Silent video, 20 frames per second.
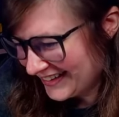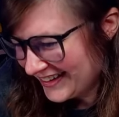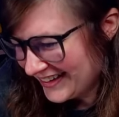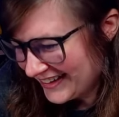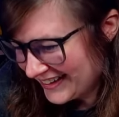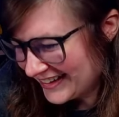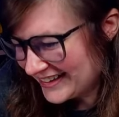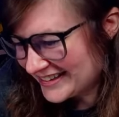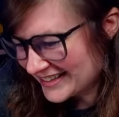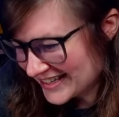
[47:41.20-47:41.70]

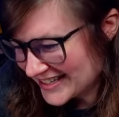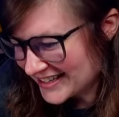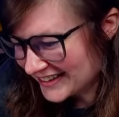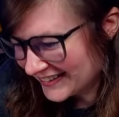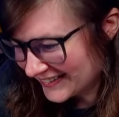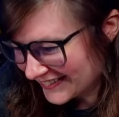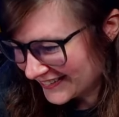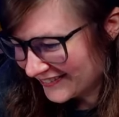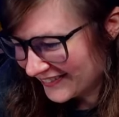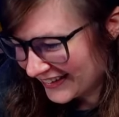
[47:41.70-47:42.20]
It does a
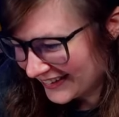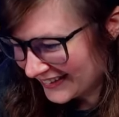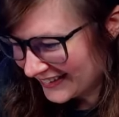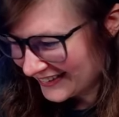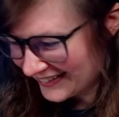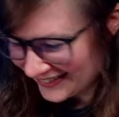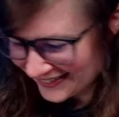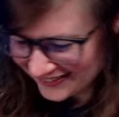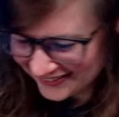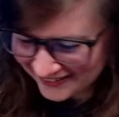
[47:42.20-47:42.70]
little bit.
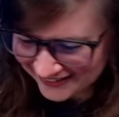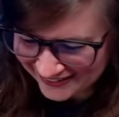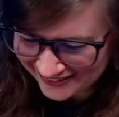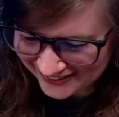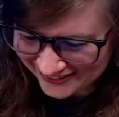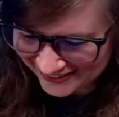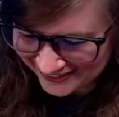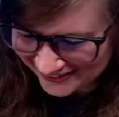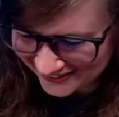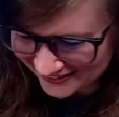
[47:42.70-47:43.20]
It
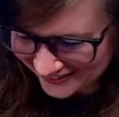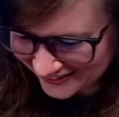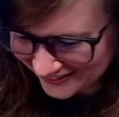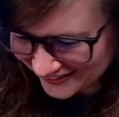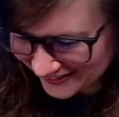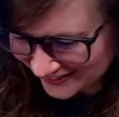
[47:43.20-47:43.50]
does.